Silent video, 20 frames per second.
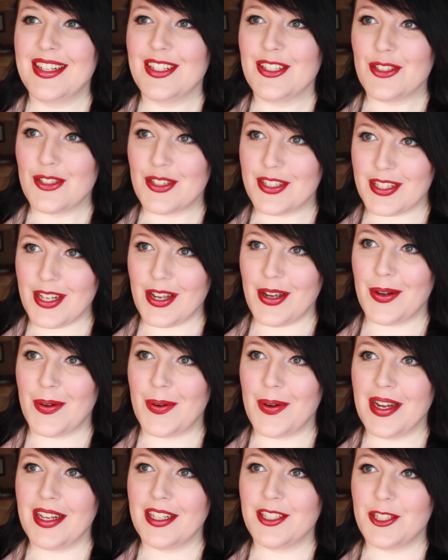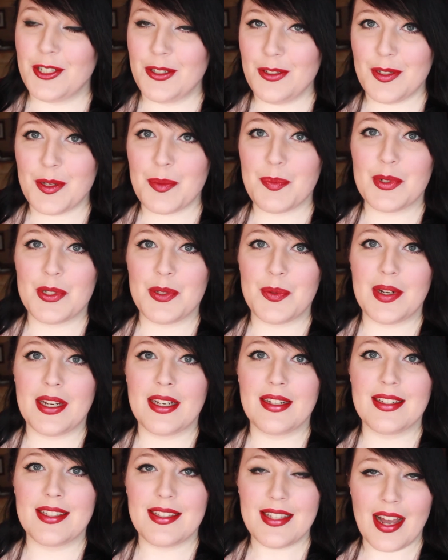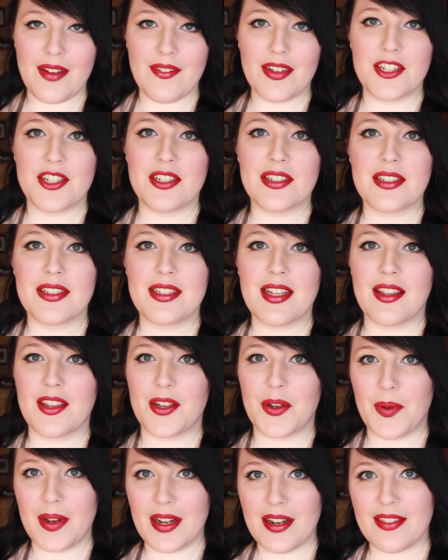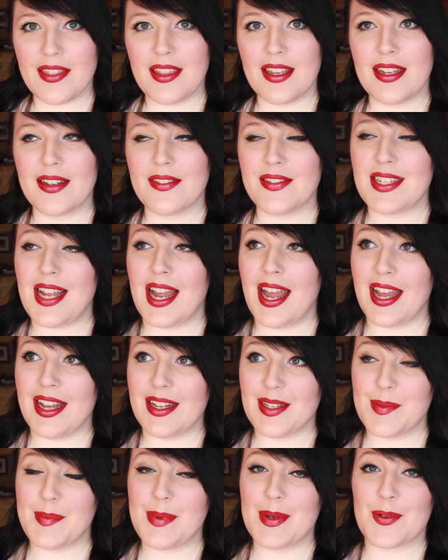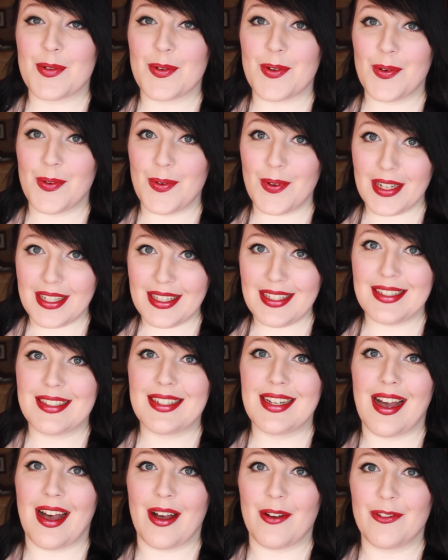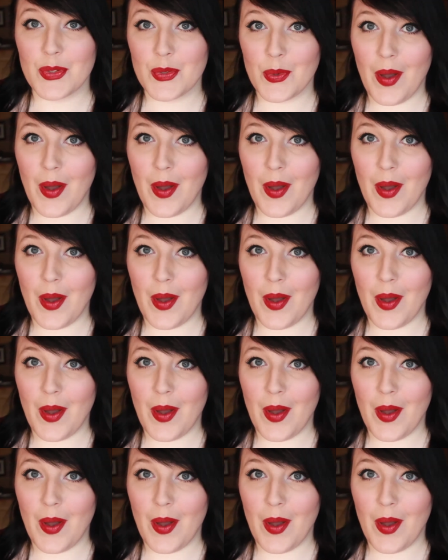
So, choosing between Savages and the Queen of Thieves has been really tough.